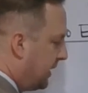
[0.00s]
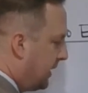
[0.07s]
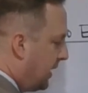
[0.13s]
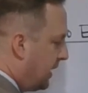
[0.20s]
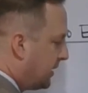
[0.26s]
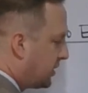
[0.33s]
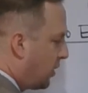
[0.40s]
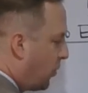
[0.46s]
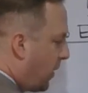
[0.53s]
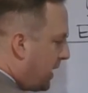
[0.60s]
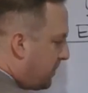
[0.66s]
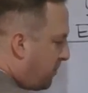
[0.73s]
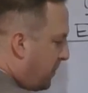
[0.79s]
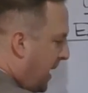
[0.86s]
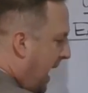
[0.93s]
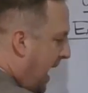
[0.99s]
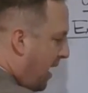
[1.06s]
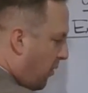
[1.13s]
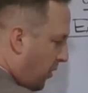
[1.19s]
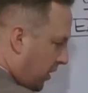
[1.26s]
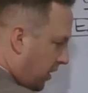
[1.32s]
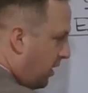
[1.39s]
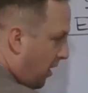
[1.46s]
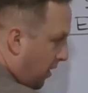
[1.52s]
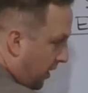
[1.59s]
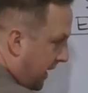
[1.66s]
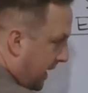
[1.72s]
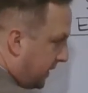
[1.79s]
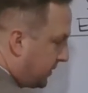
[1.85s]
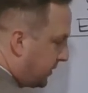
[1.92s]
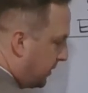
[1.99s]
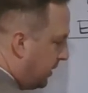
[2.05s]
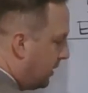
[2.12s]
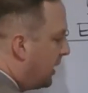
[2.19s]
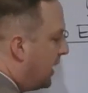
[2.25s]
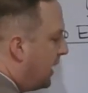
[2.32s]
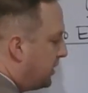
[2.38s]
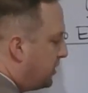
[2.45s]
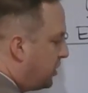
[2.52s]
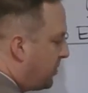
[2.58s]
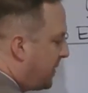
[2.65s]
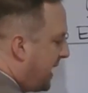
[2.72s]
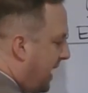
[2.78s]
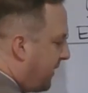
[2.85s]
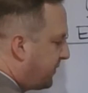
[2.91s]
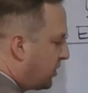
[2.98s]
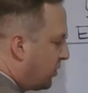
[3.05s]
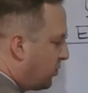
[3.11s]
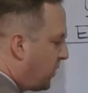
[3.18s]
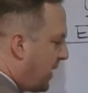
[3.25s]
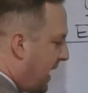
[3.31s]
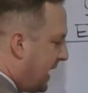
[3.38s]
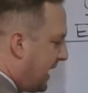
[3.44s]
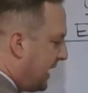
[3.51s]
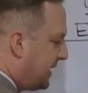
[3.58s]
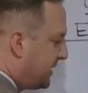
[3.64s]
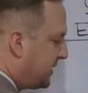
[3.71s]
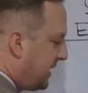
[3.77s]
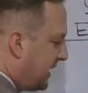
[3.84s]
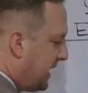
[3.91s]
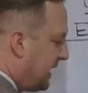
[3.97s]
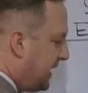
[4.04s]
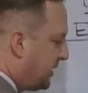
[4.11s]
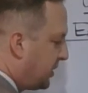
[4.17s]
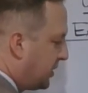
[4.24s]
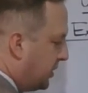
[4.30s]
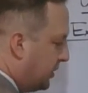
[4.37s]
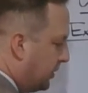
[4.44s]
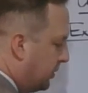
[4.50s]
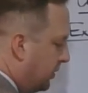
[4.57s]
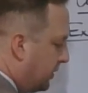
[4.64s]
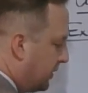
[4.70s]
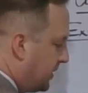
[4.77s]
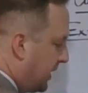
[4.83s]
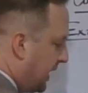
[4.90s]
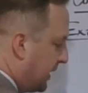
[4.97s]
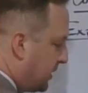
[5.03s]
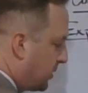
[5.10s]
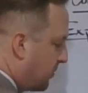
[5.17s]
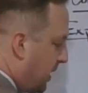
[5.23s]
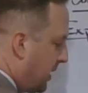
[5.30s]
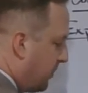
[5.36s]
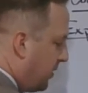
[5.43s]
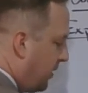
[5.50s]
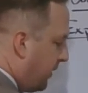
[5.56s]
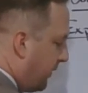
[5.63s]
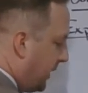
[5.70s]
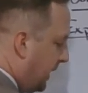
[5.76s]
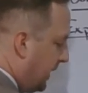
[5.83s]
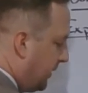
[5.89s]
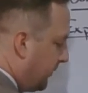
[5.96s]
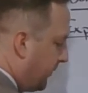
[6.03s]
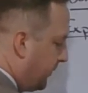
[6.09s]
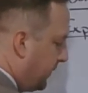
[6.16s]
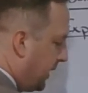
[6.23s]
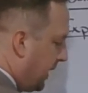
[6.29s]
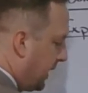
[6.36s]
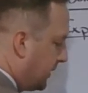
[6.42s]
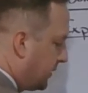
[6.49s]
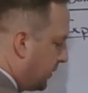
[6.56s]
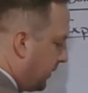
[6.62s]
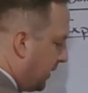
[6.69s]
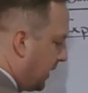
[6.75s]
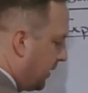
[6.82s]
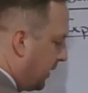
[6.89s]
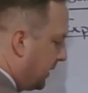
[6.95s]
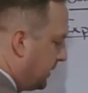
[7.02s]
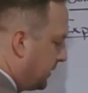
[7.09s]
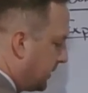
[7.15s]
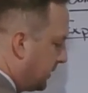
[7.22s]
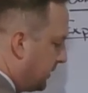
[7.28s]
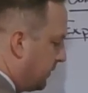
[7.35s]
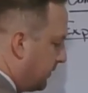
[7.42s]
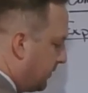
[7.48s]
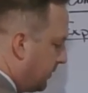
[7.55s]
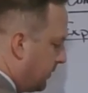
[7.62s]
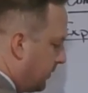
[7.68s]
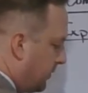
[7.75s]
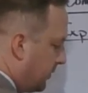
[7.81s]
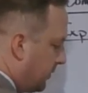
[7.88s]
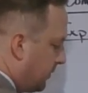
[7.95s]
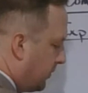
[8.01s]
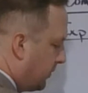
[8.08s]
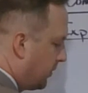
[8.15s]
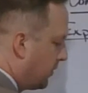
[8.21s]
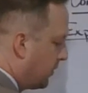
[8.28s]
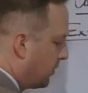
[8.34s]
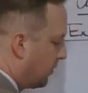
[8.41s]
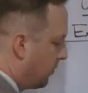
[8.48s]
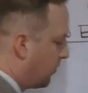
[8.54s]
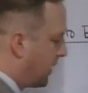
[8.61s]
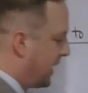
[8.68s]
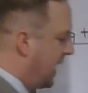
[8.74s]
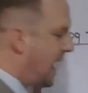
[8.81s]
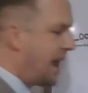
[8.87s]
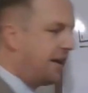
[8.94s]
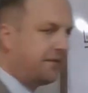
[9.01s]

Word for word: So what power, our answer, do we have to raise e to to get square root of e? And the answer there is 1 half.